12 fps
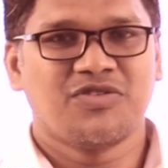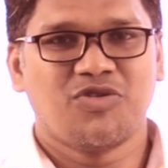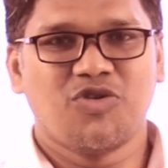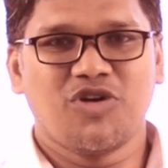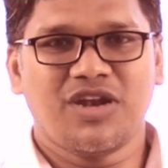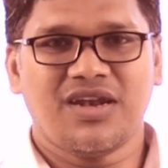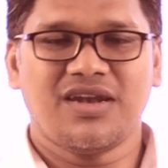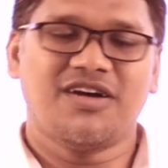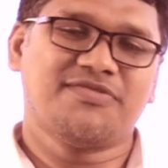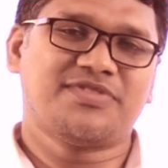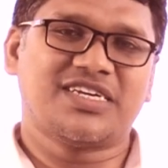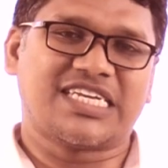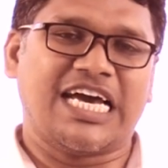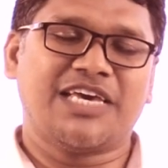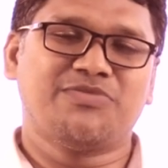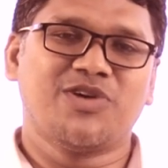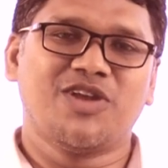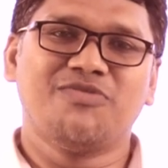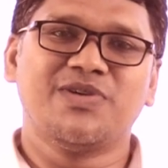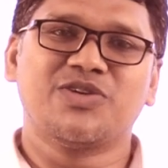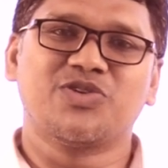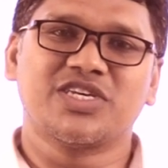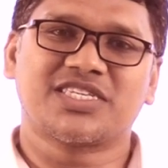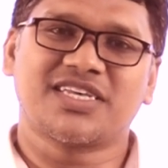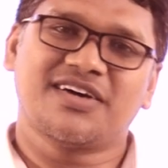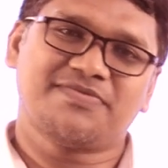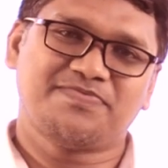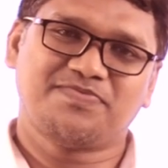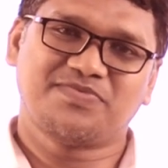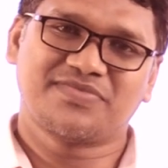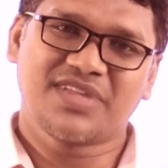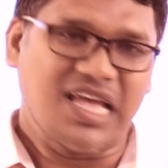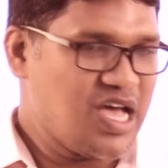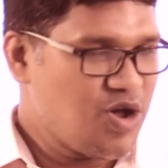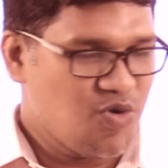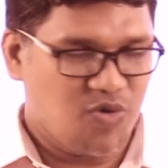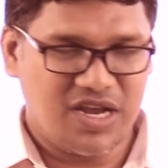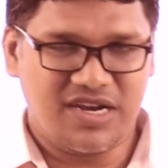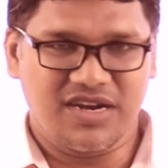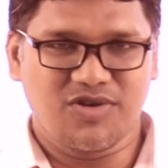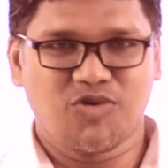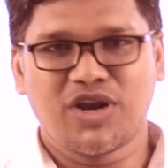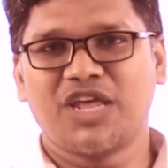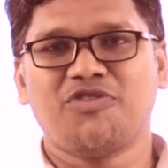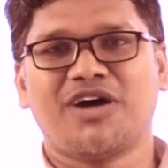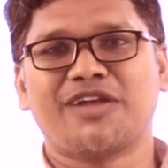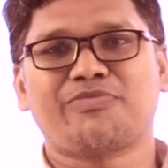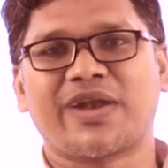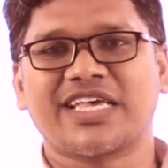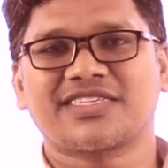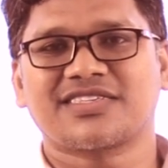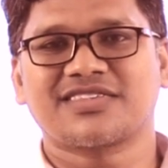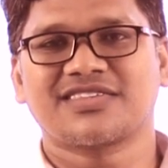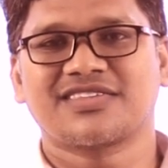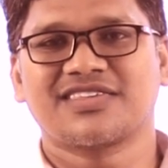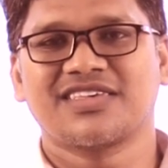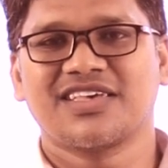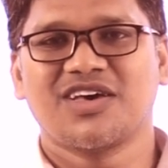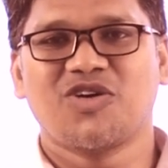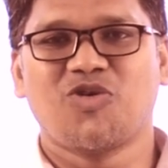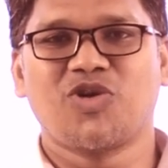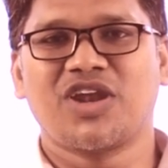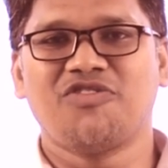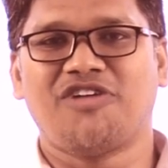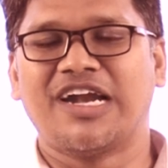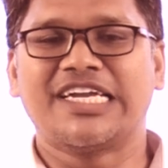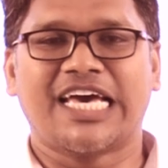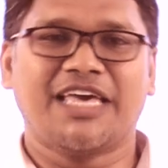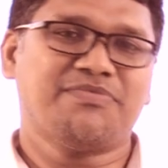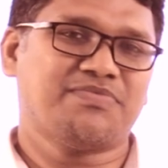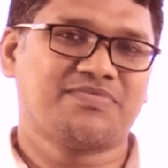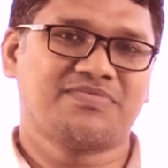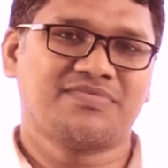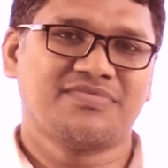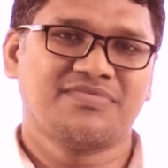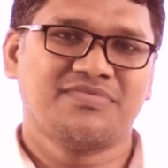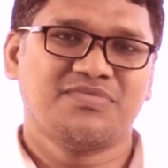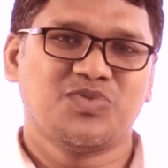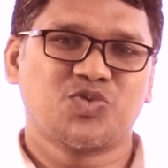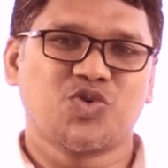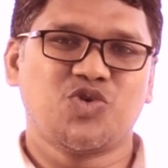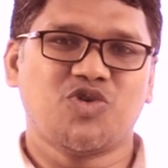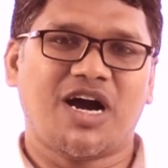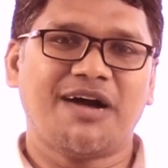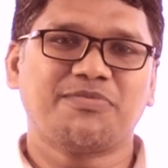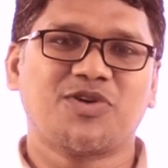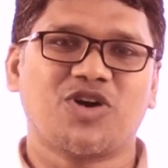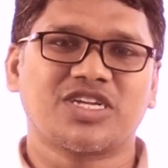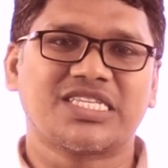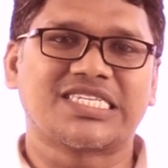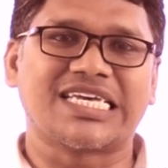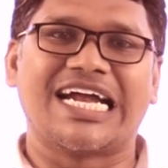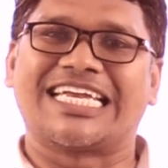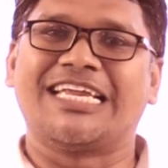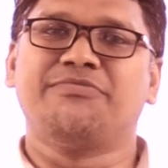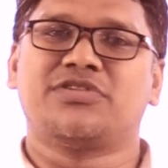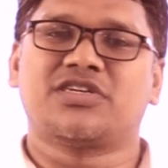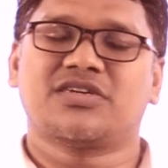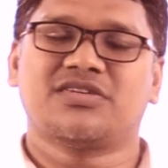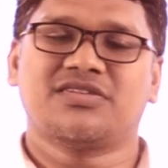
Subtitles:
whole of the time you'll be in Odisha, only one place, only one time. You have got this attempt.